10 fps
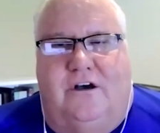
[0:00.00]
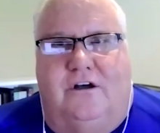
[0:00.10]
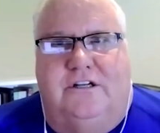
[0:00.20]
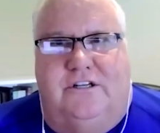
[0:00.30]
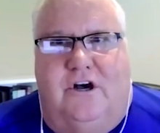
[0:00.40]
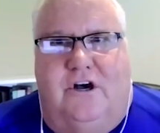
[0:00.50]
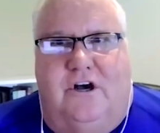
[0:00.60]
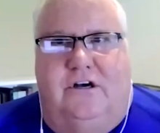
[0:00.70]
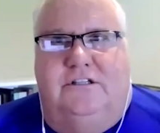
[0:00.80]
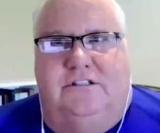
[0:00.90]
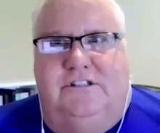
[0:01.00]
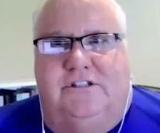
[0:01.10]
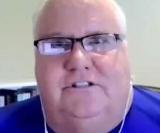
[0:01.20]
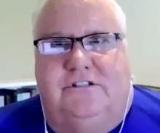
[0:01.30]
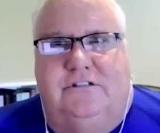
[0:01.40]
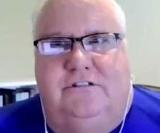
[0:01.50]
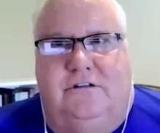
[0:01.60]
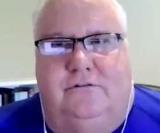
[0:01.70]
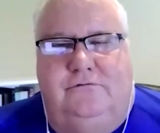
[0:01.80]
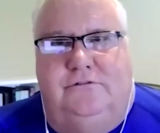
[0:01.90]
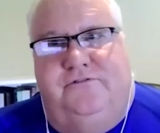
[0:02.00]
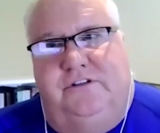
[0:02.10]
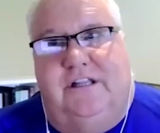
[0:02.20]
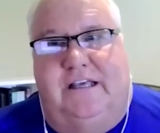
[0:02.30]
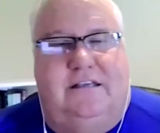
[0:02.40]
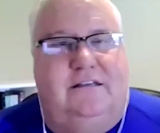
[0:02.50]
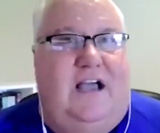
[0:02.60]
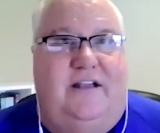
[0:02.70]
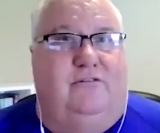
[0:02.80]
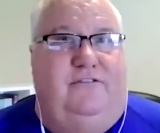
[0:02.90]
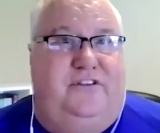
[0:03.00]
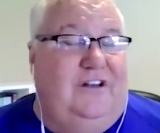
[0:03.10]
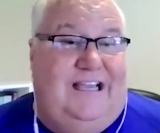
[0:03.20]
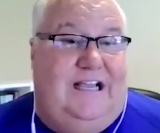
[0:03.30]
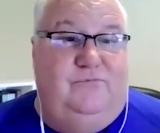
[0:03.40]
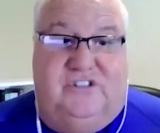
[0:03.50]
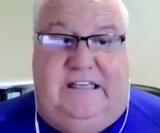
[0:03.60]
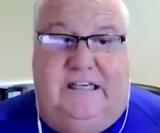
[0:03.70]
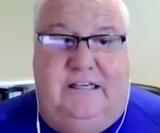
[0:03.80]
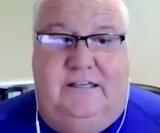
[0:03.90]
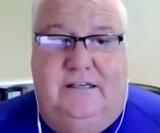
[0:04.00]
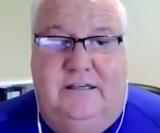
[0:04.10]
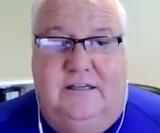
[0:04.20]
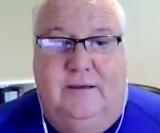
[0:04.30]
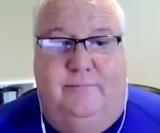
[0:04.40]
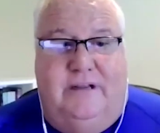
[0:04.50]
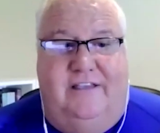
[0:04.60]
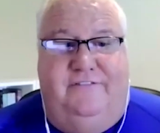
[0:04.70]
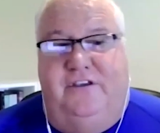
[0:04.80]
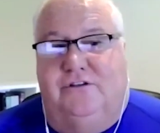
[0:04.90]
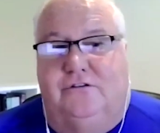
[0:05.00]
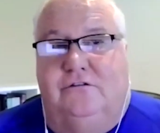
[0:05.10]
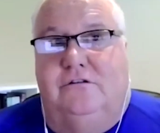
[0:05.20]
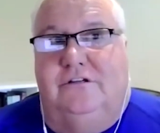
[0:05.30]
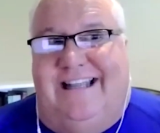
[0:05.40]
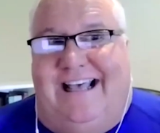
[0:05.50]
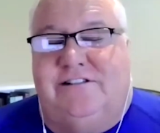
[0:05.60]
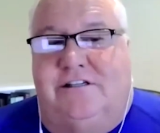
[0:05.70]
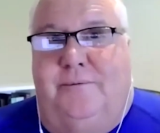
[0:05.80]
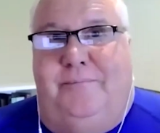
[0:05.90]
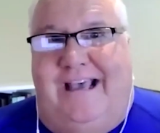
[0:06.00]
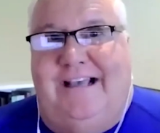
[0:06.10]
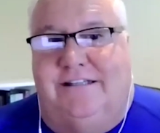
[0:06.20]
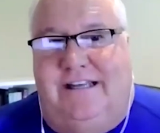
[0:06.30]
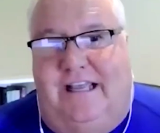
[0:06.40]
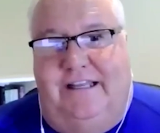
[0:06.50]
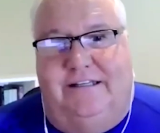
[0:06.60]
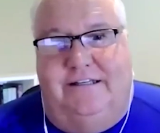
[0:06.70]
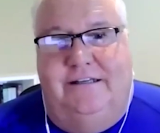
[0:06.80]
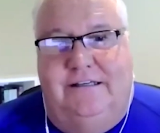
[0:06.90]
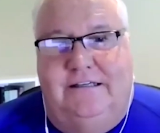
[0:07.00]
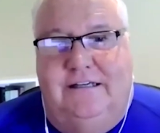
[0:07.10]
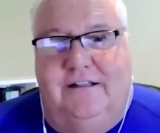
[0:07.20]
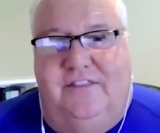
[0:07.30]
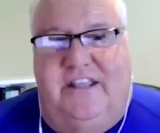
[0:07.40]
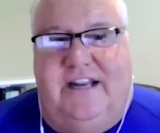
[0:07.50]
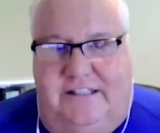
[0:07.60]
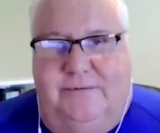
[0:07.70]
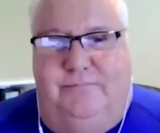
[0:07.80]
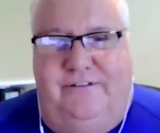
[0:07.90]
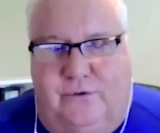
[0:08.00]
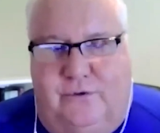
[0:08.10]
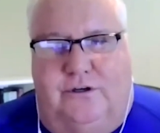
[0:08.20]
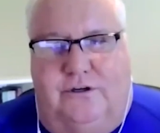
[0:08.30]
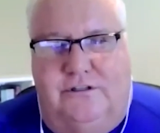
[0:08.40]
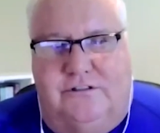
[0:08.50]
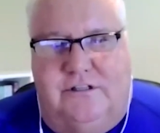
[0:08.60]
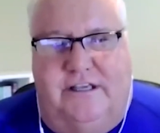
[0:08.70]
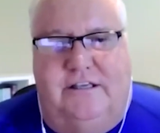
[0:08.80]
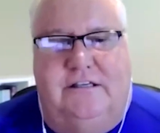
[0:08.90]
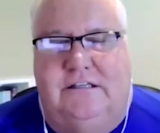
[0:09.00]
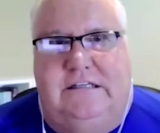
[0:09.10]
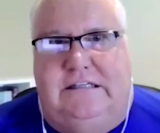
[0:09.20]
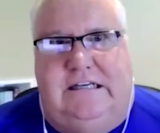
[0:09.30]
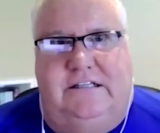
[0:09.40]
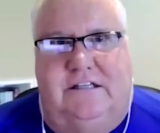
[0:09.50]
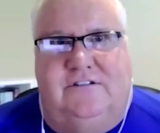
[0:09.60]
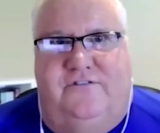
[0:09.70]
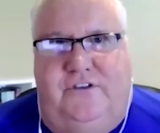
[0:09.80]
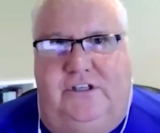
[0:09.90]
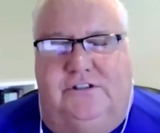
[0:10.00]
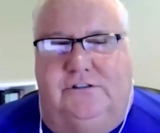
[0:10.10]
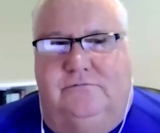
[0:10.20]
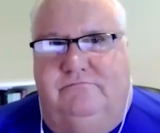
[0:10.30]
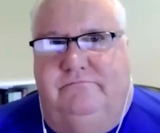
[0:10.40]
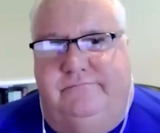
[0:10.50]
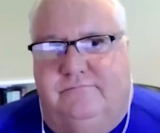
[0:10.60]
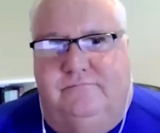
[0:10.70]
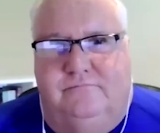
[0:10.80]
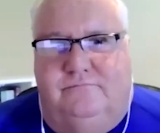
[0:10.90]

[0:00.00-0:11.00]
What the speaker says: just went on and on and on. It just, you feel like, I don't feel like I'm sick, but I feel less capacitated than I did before. It's like, I just feel,